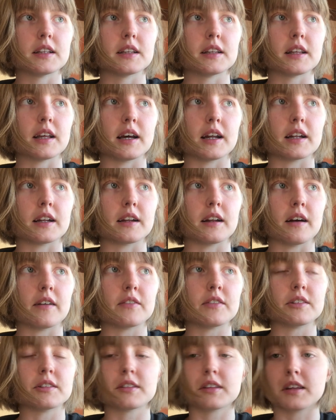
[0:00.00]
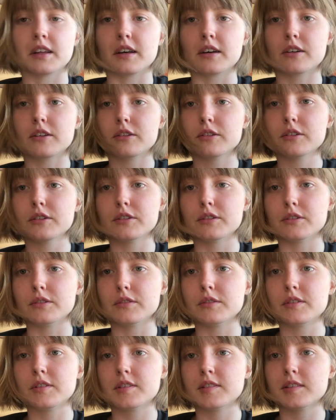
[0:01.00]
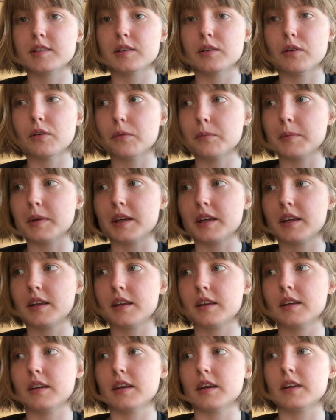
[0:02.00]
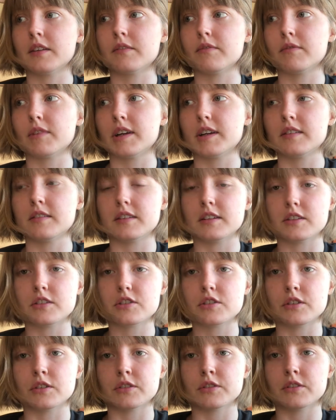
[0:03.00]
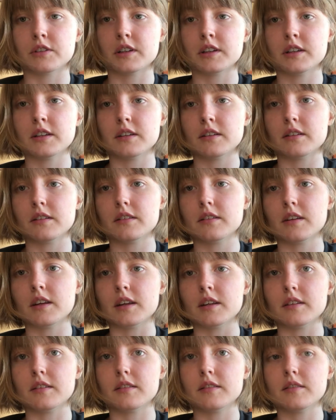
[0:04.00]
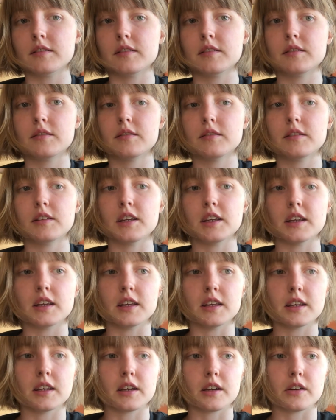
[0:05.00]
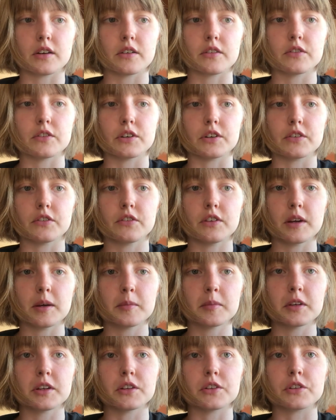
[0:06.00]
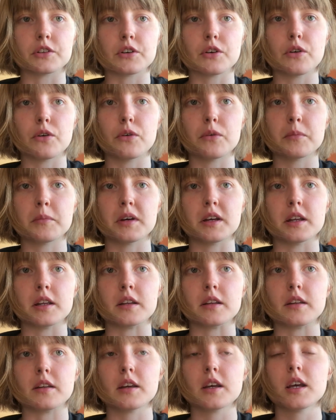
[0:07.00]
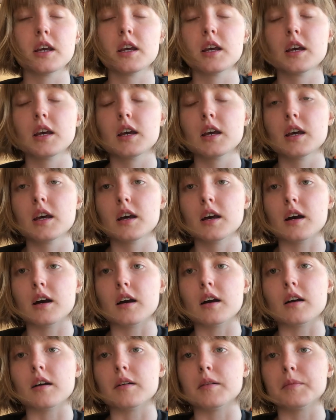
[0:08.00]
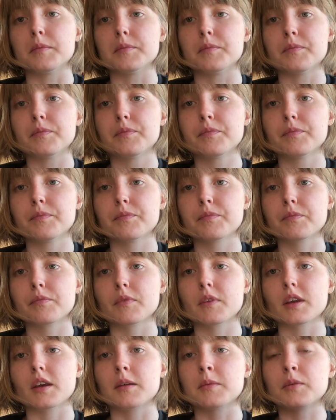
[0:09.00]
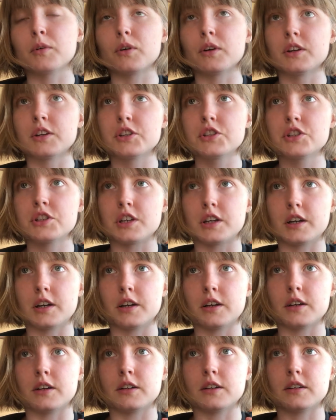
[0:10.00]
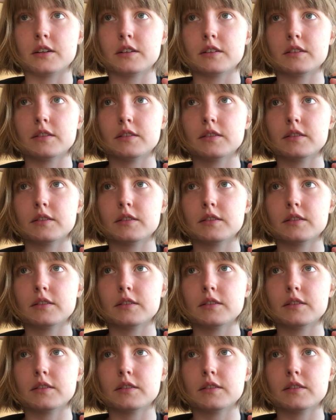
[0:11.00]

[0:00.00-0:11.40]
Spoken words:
that obviously includes homemaking and raising children and taking care of your family and your home. And I'm going to share,